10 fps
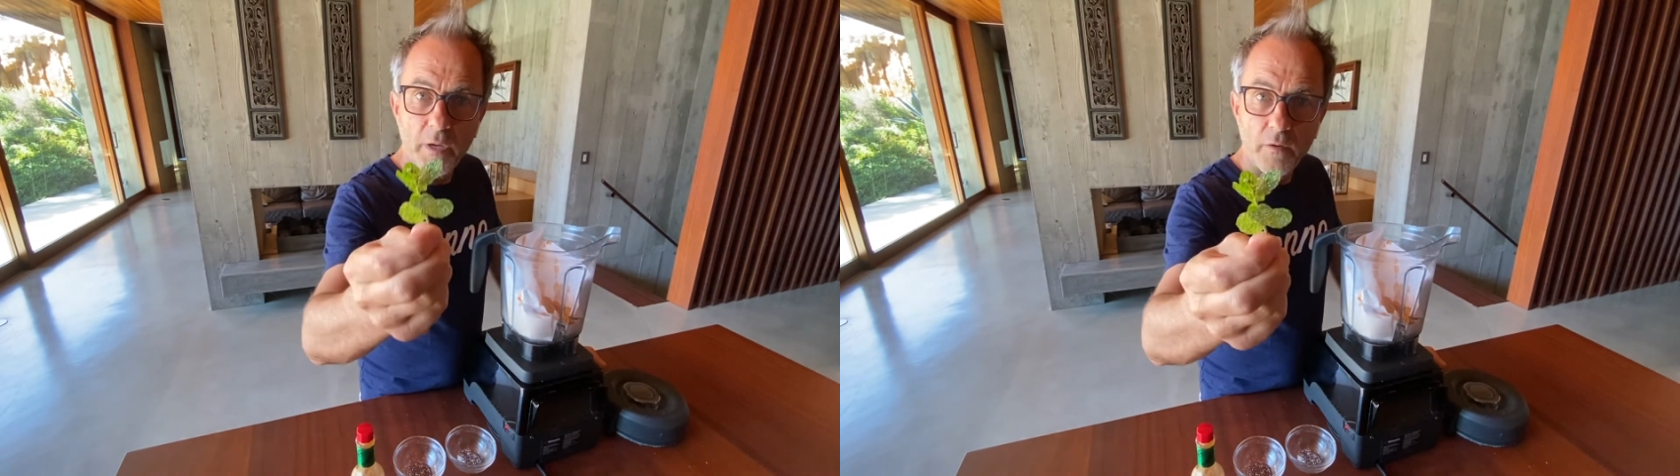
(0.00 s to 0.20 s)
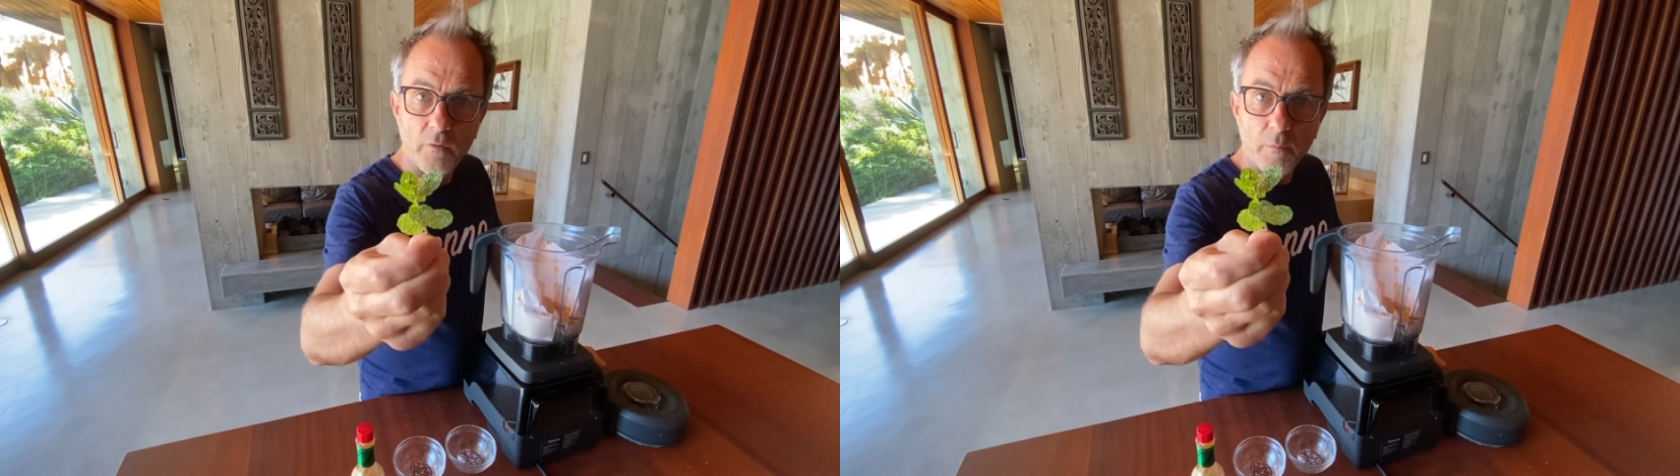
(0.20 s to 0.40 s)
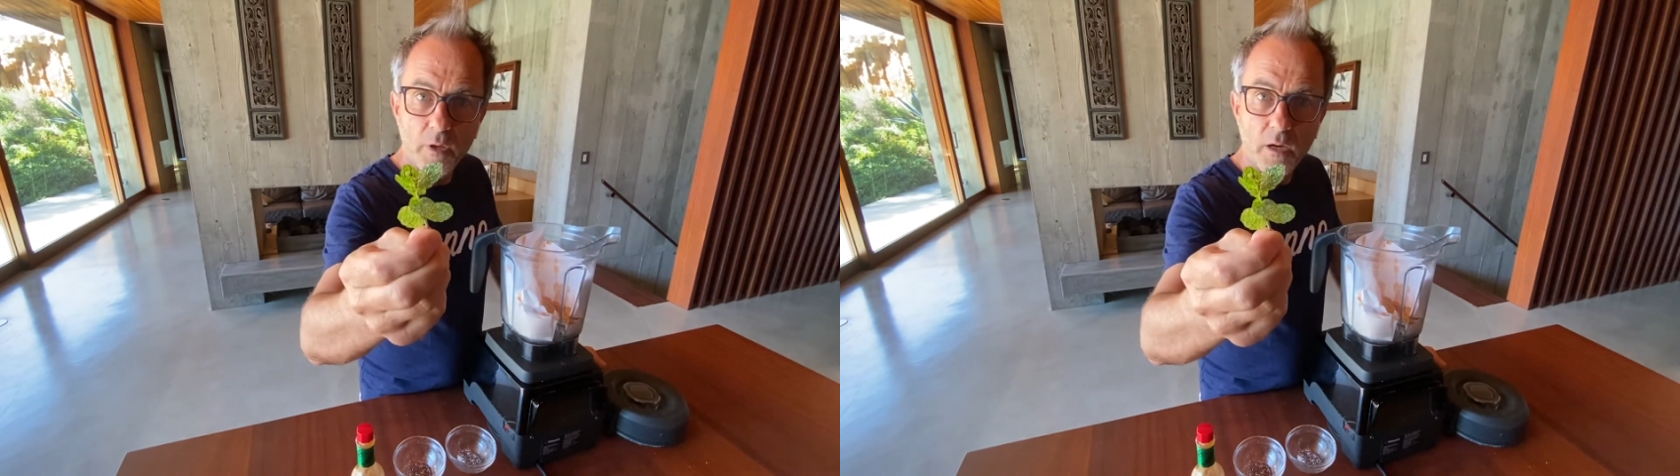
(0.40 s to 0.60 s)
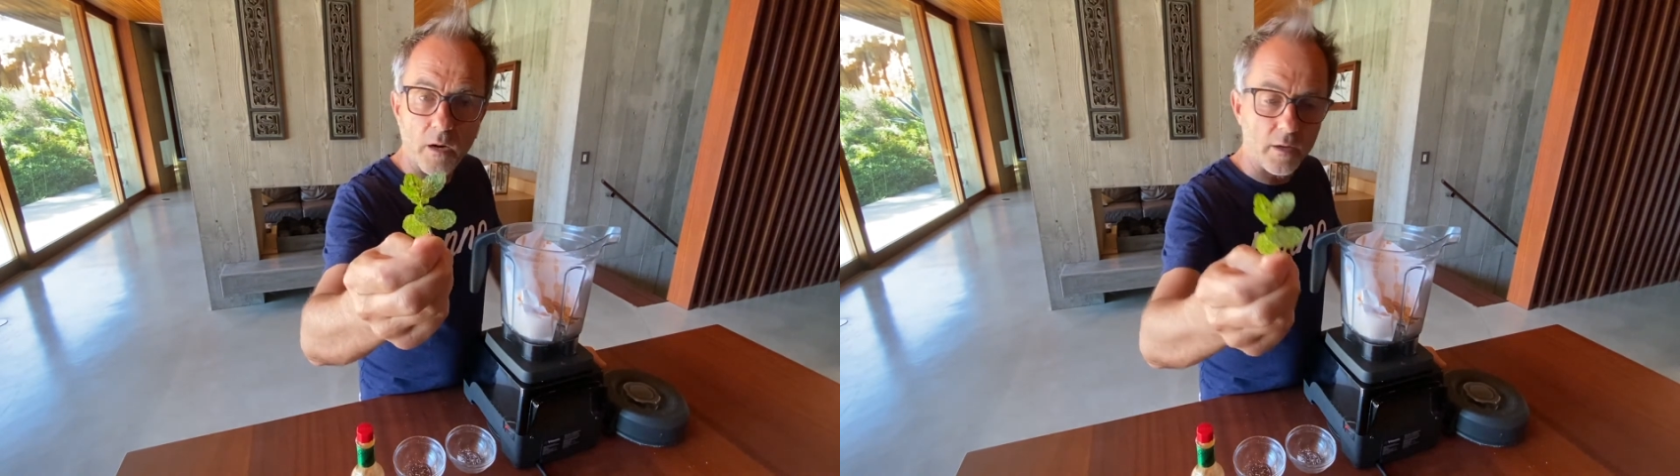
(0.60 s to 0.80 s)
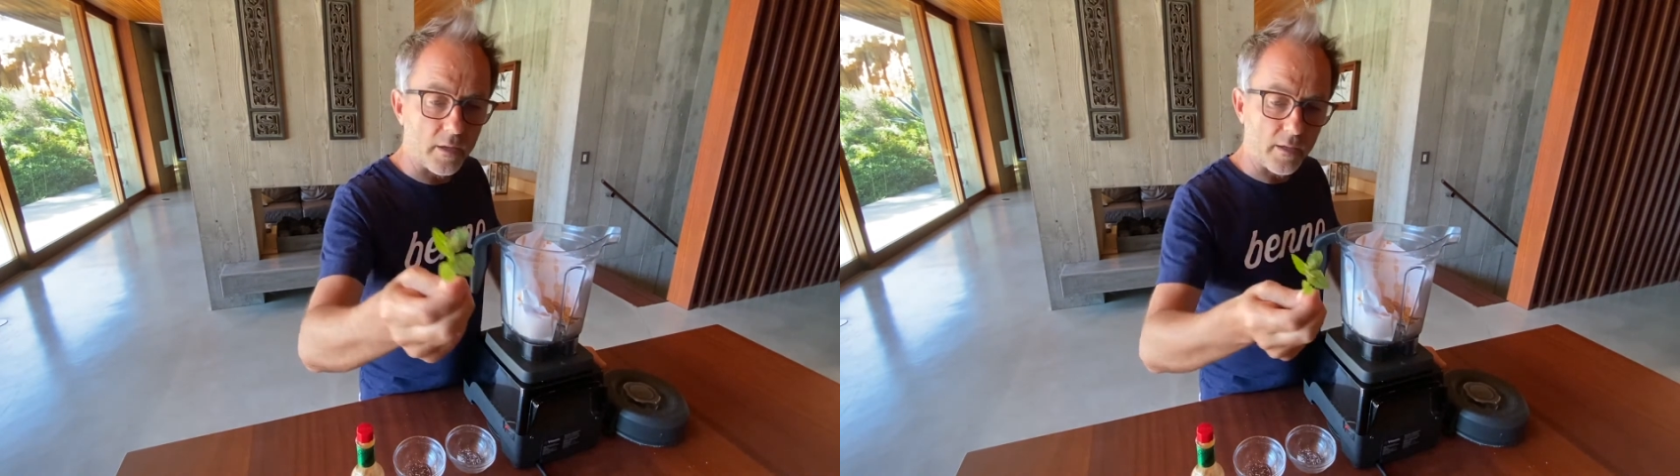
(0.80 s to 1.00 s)
mint from the
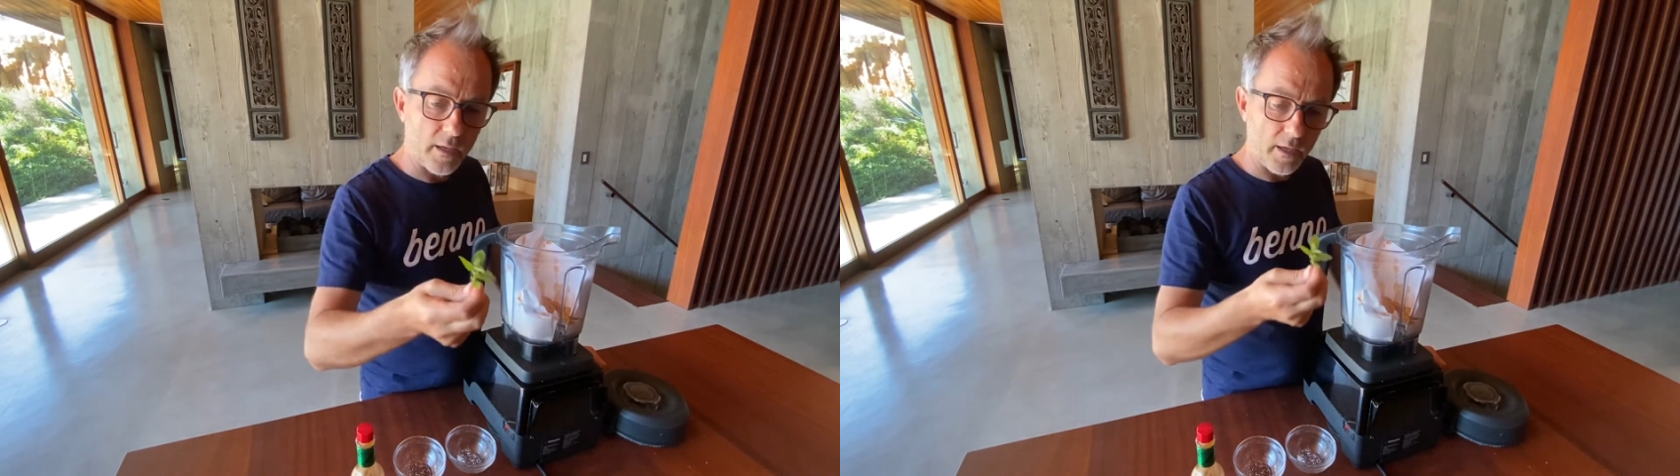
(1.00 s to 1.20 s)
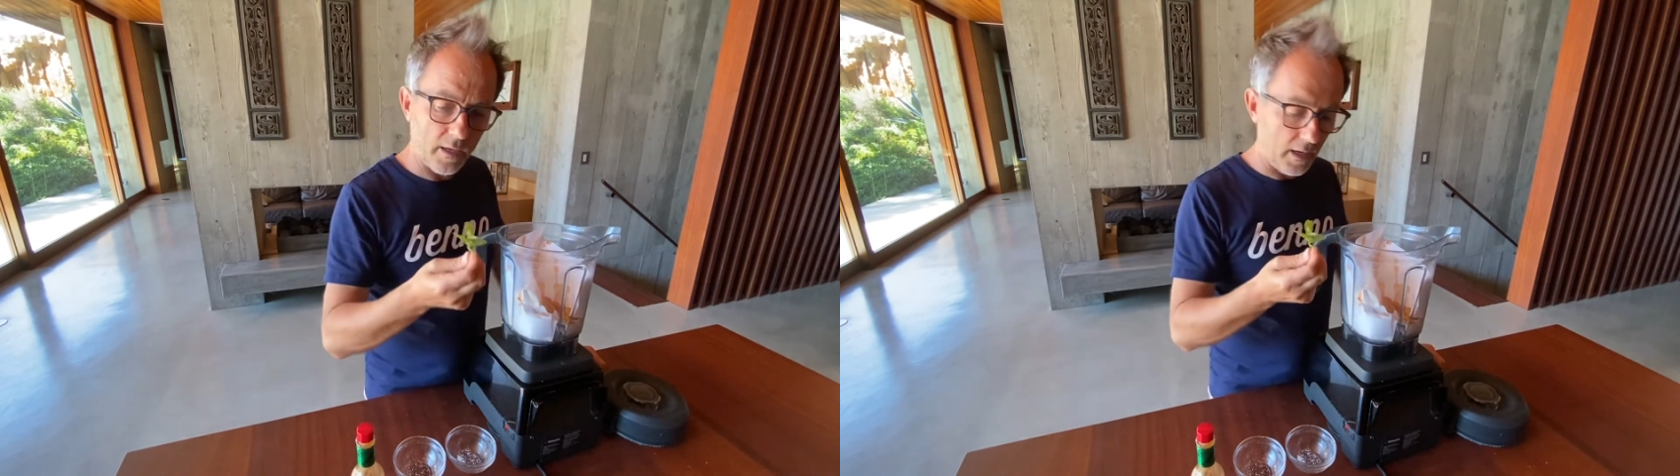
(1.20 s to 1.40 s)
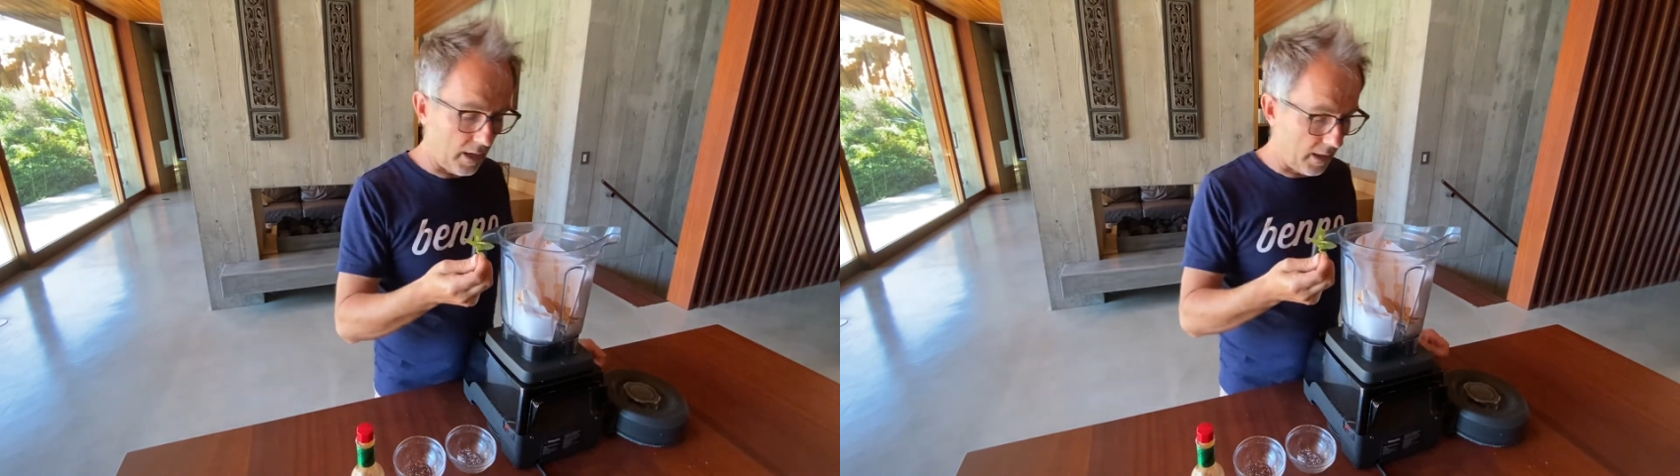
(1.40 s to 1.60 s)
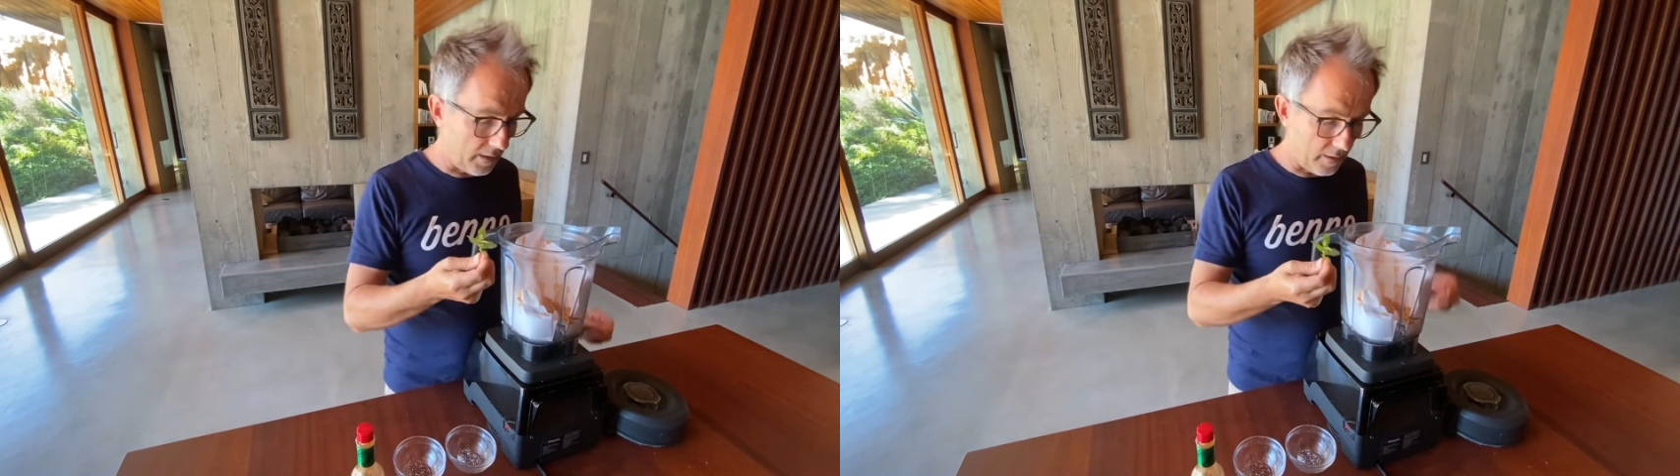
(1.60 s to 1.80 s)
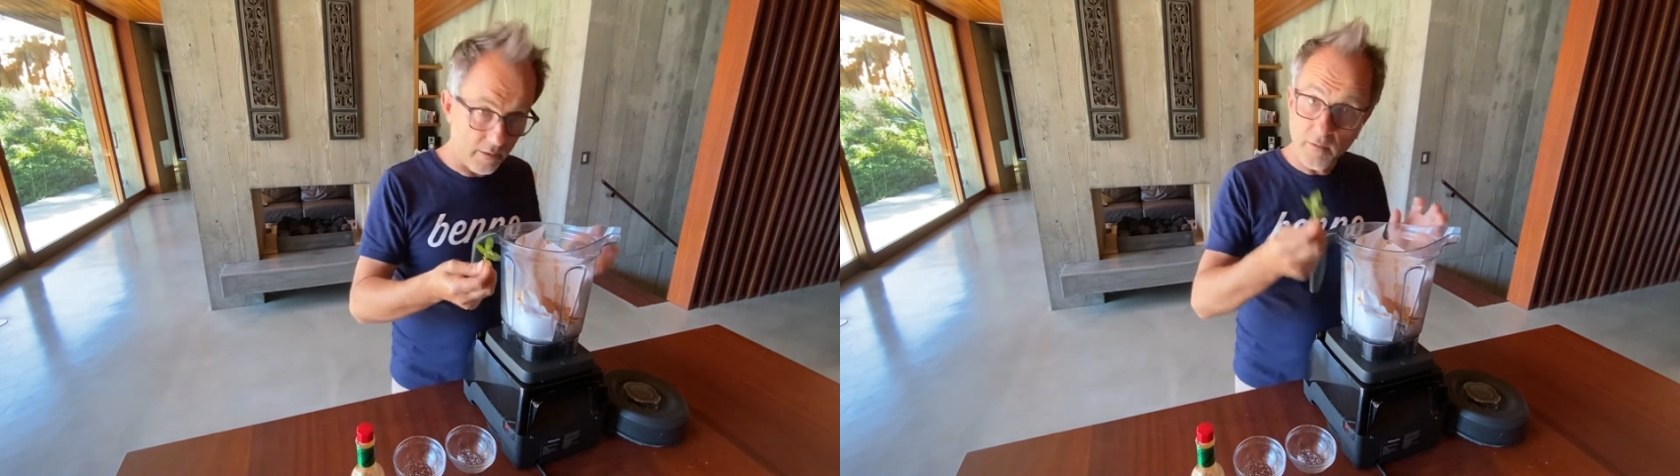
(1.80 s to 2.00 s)
garden and